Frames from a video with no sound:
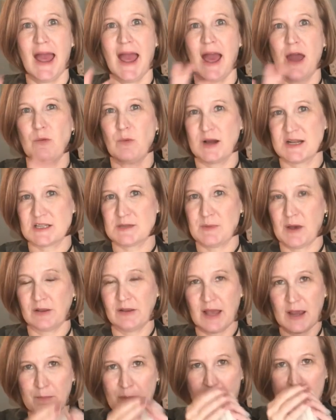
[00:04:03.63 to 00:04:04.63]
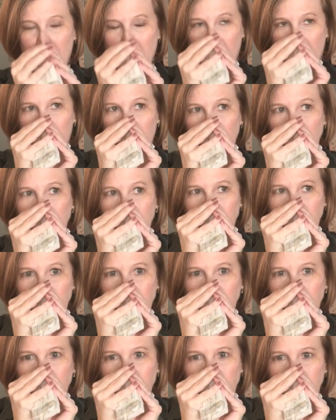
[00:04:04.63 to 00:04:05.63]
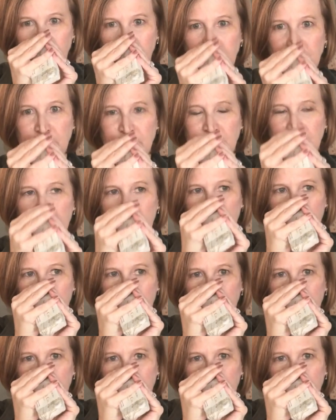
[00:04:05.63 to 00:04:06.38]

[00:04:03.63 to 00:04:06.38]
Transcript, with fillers: and what smelled like peppermint. Mmm.